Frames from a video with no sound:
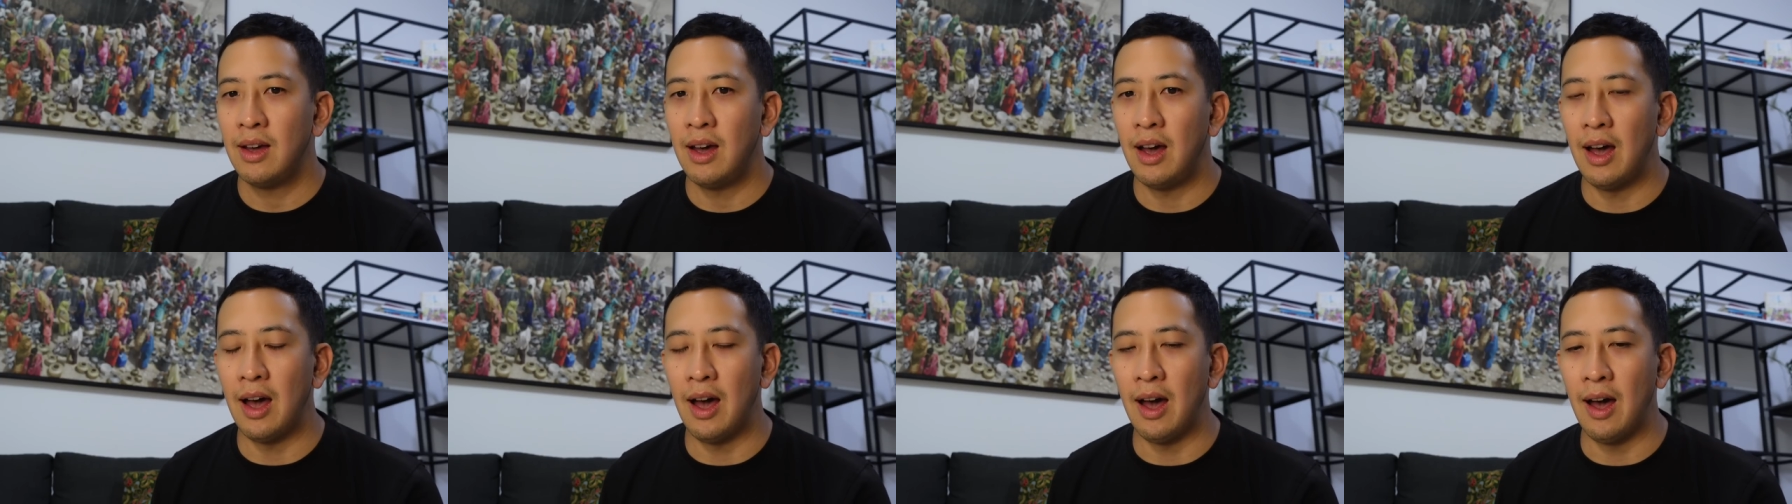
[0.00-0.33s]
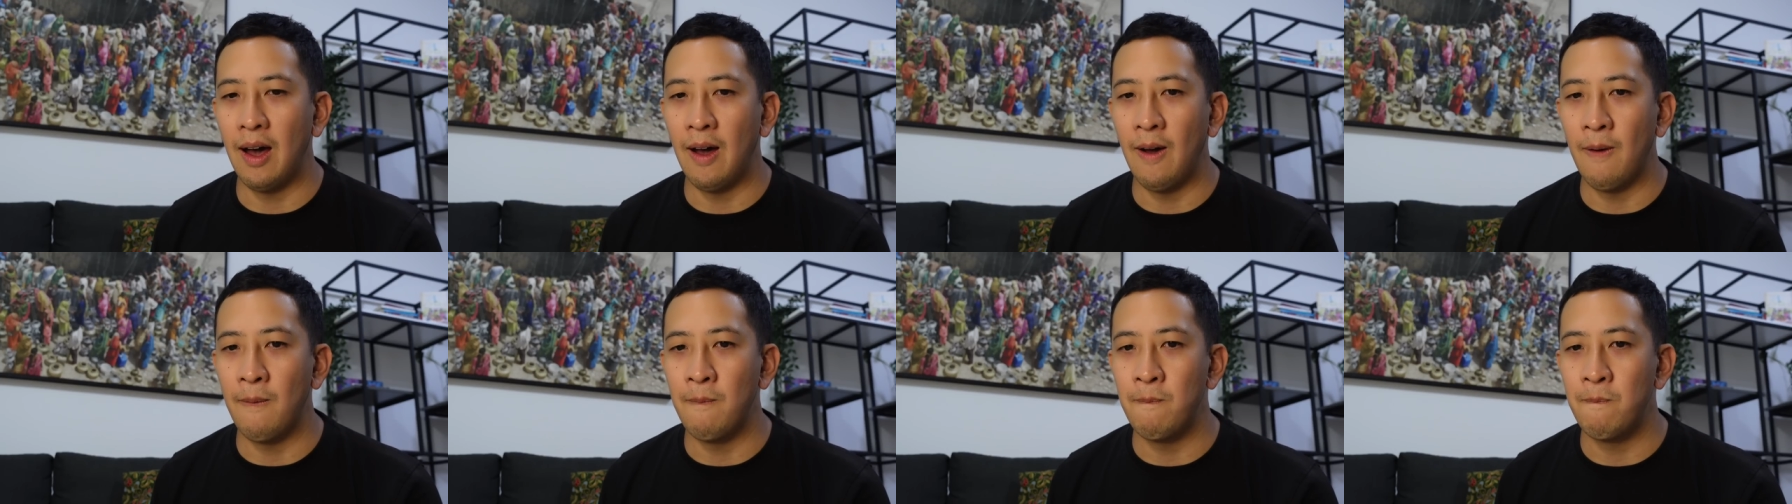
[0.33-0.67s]

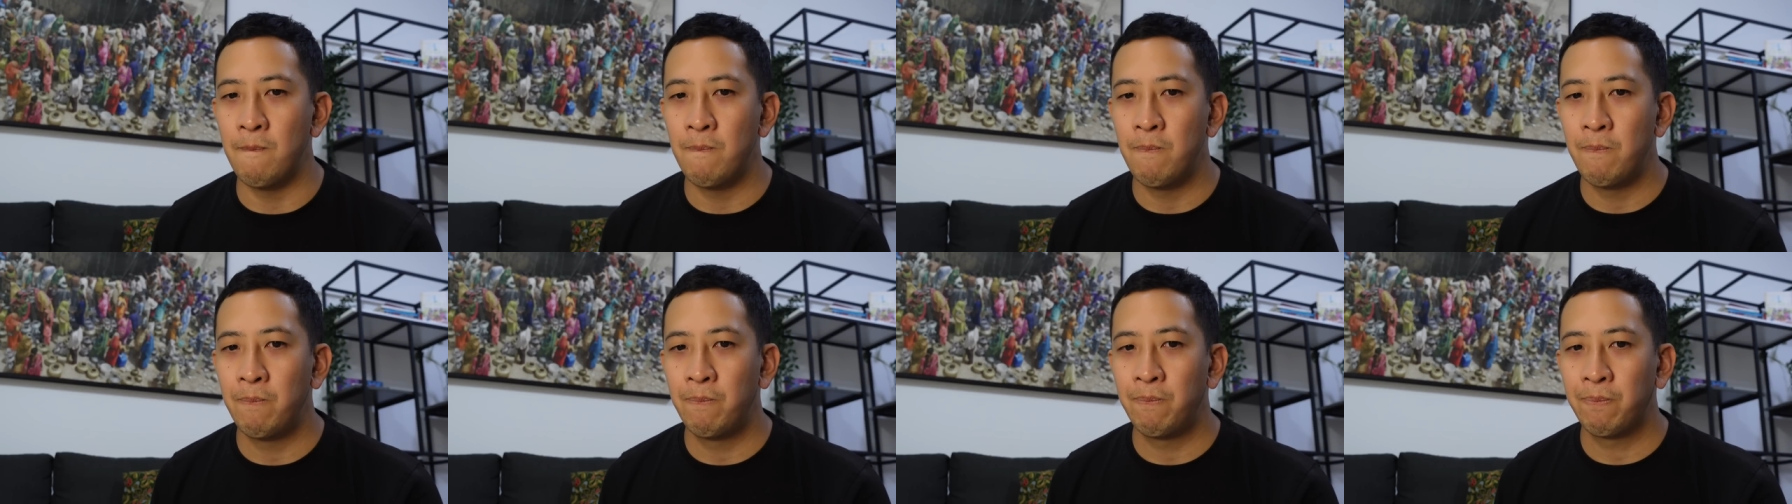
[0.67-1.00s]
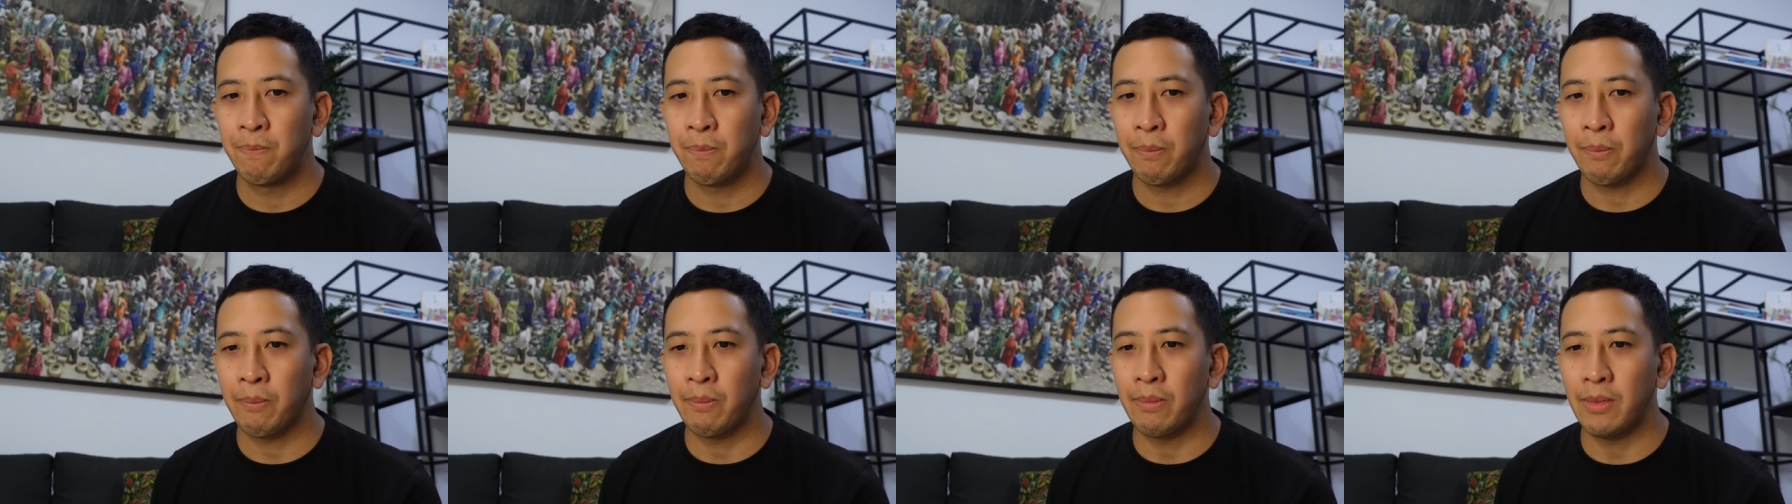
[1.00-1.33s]
Um,
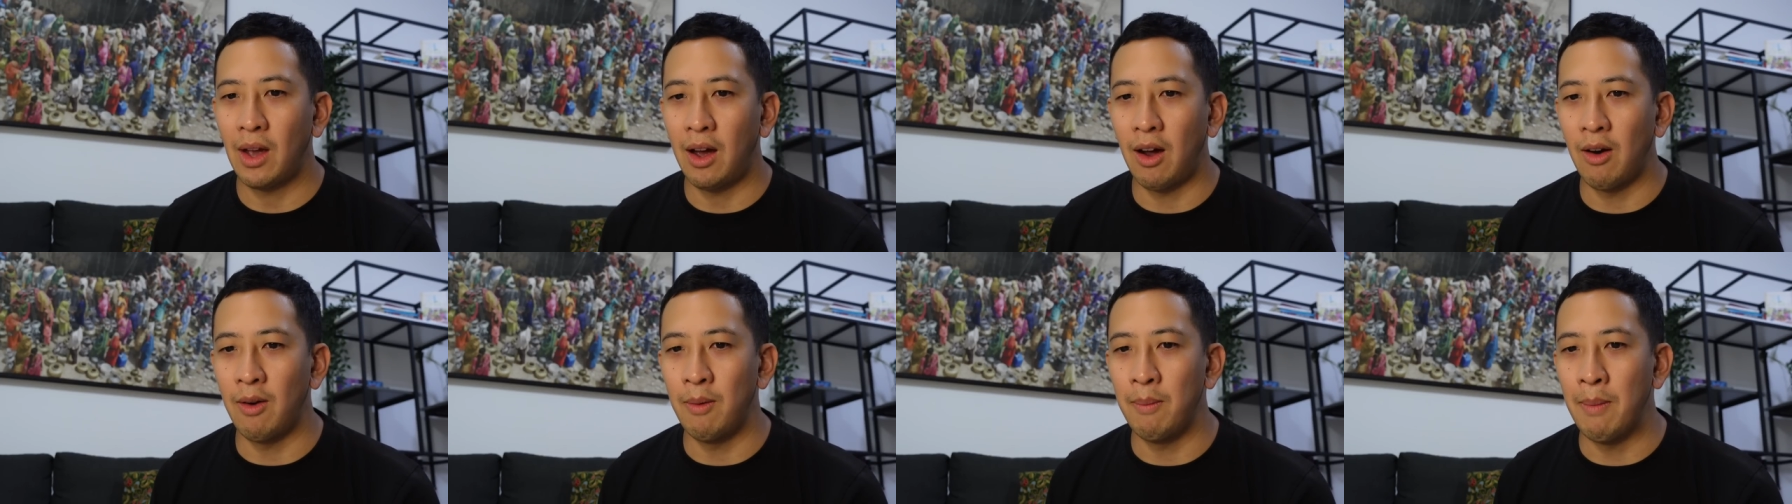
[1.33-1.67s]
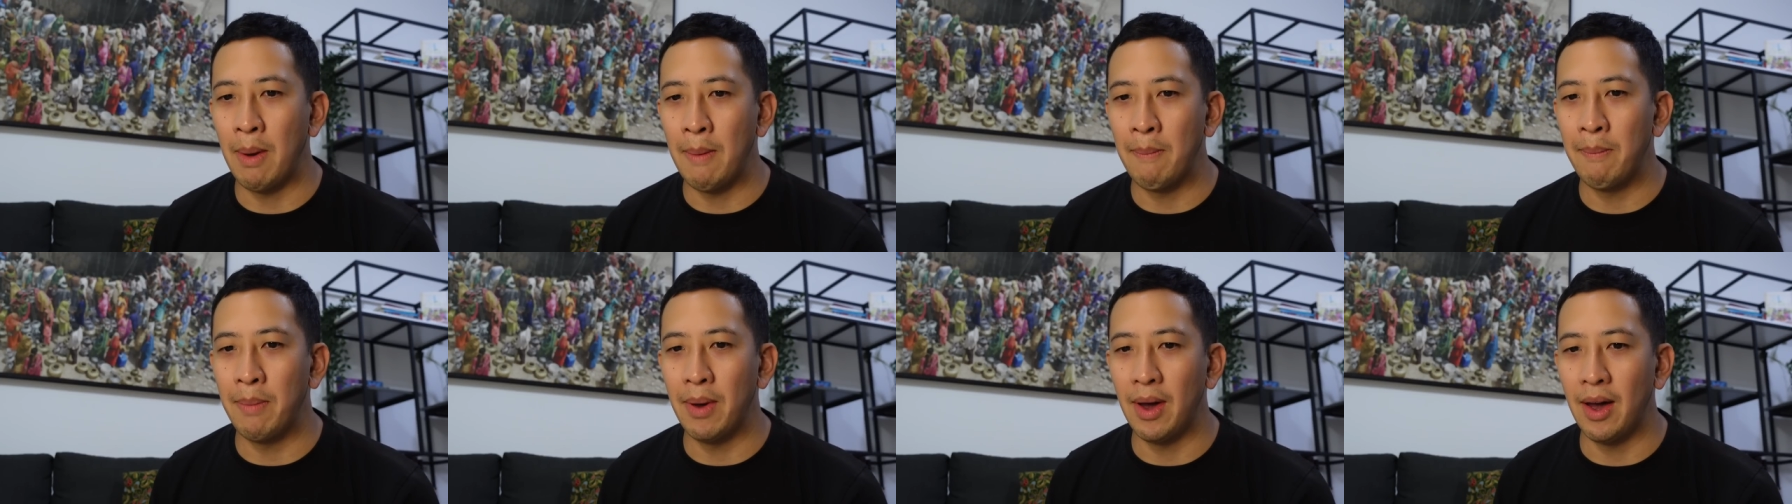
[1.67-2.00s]
I
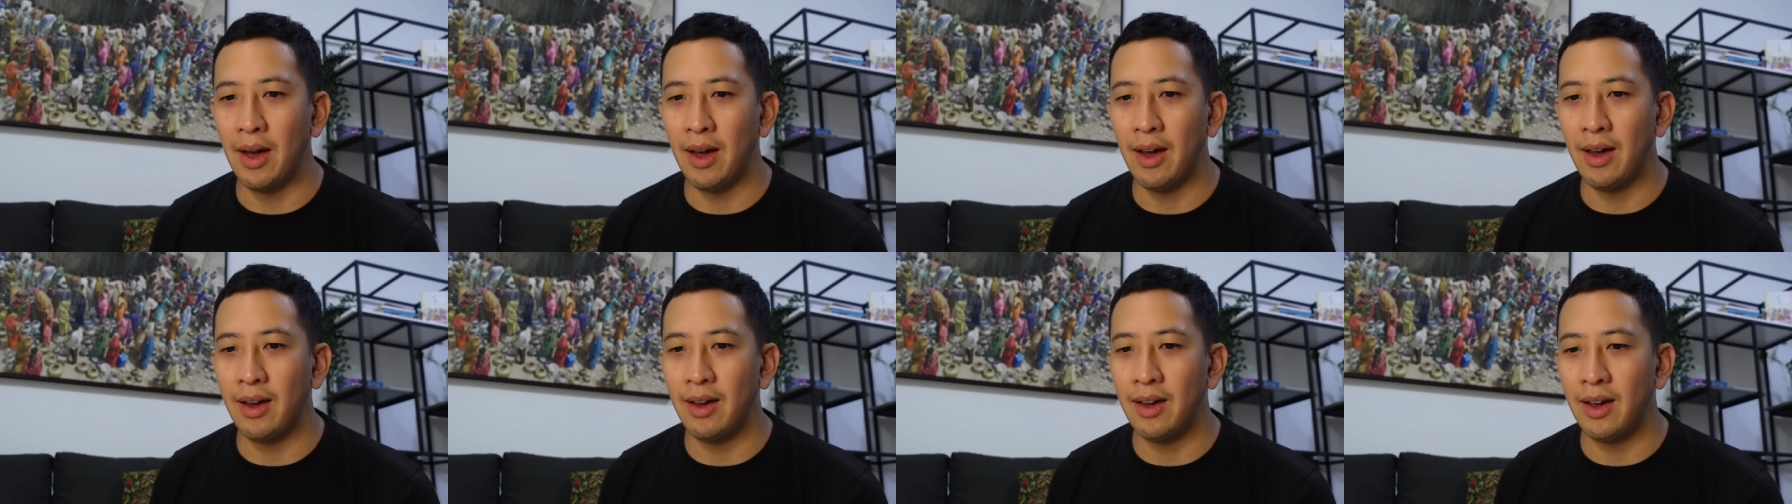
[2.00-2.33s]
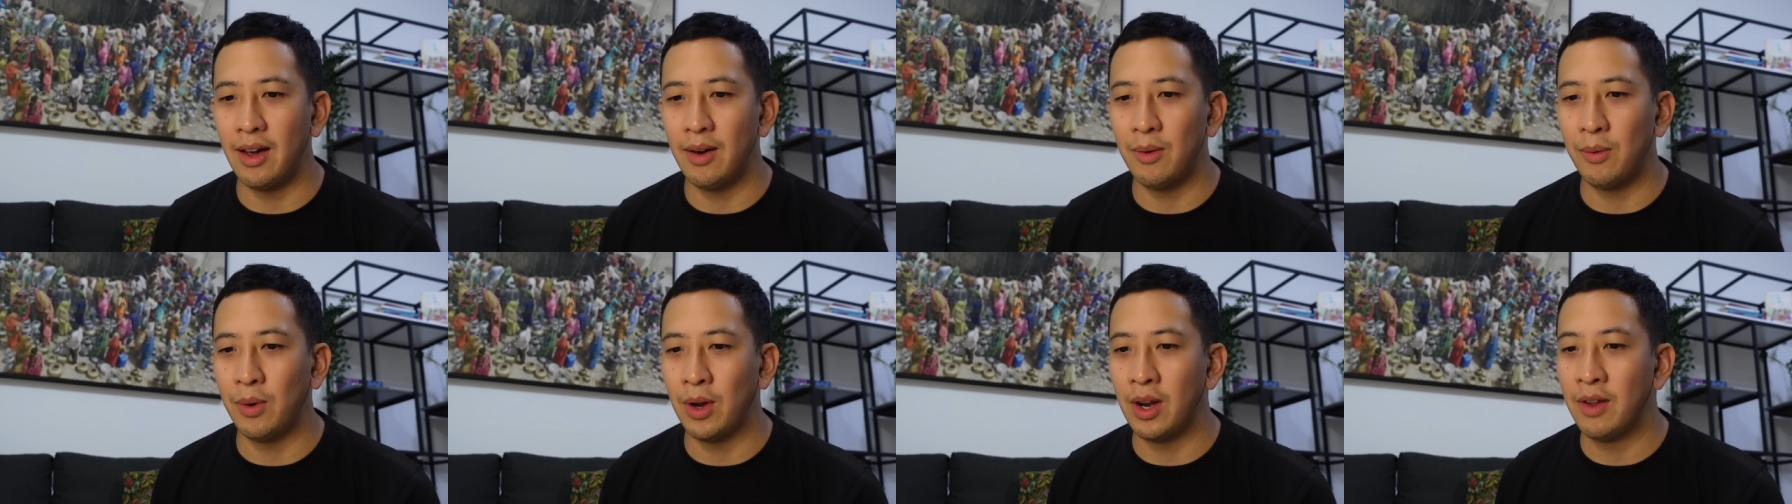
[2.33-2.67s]
remember
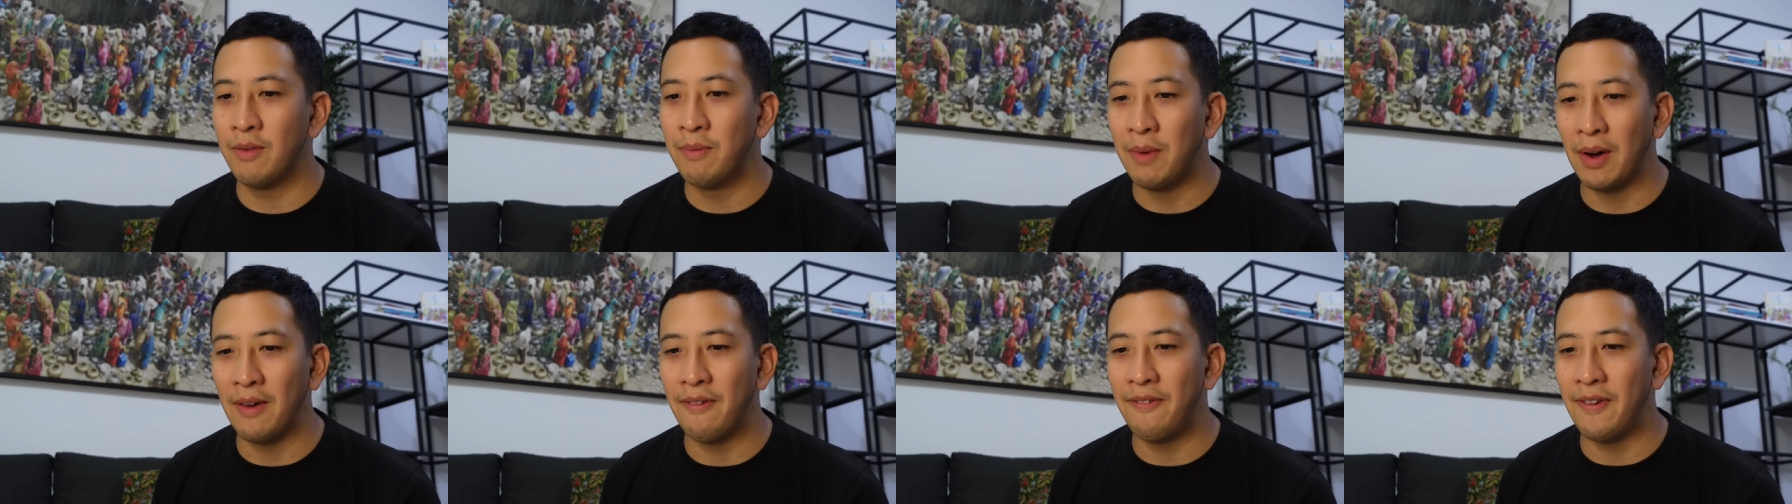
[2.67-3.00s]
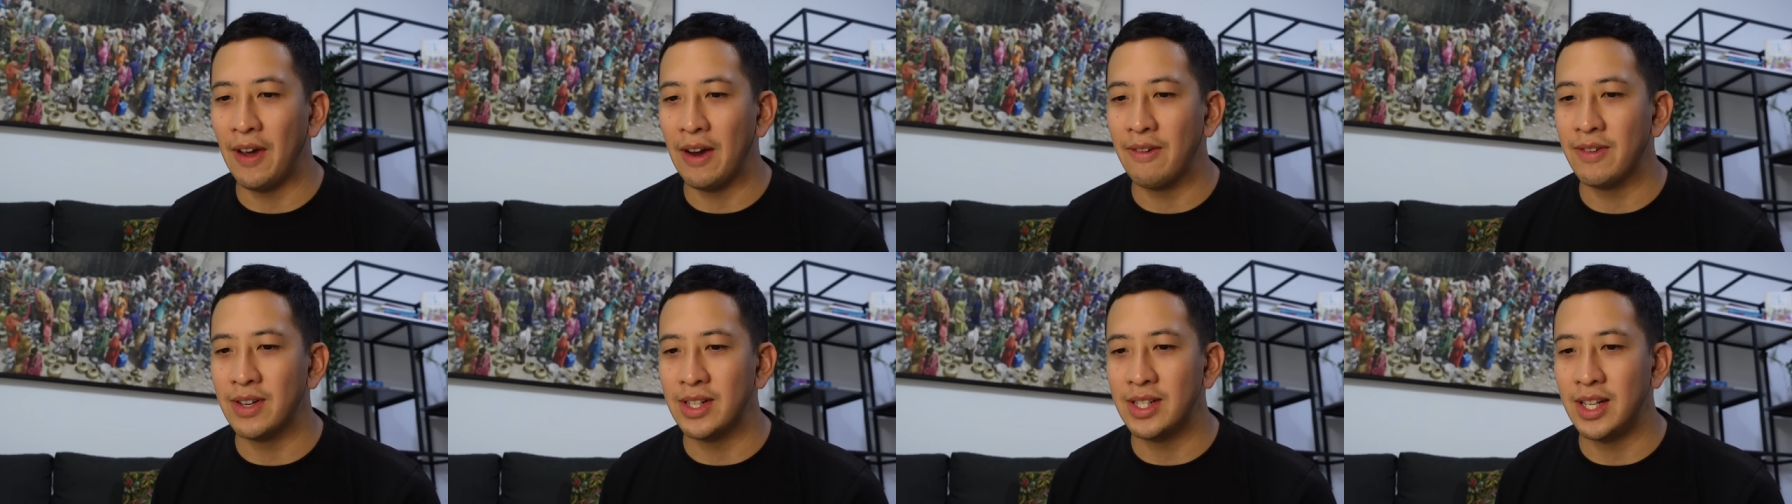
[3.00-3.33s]
one of my
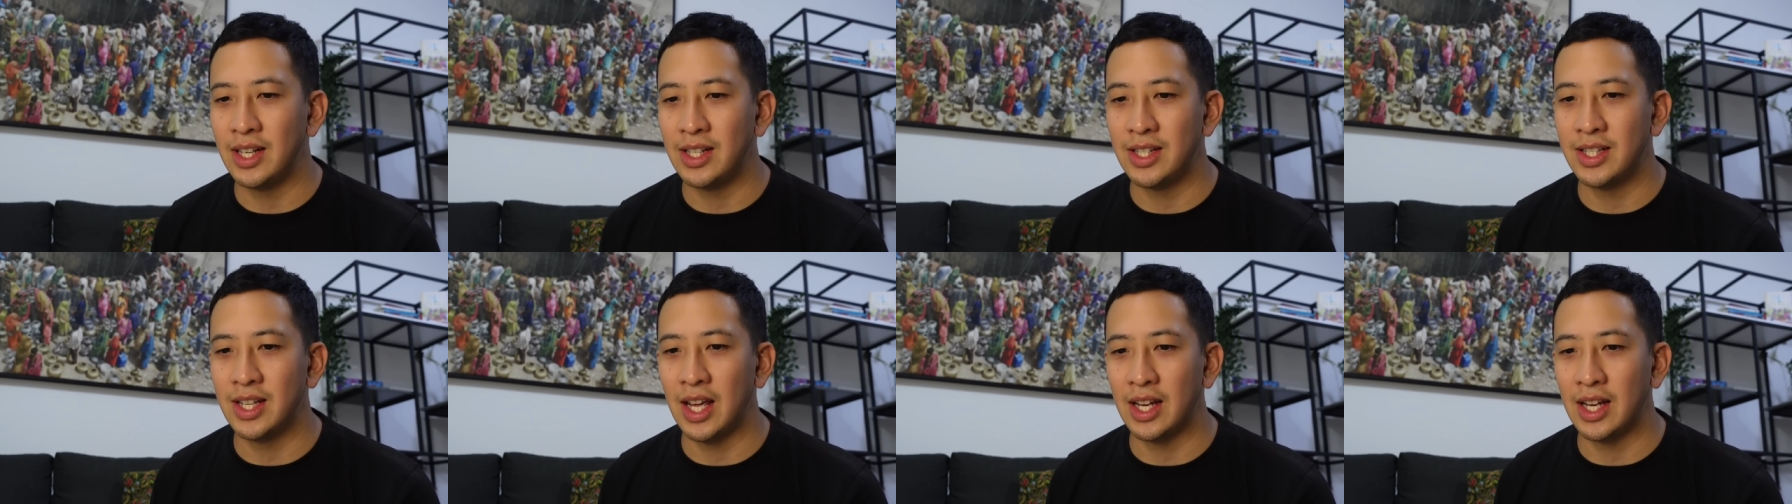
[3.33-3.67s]
favourite teachers,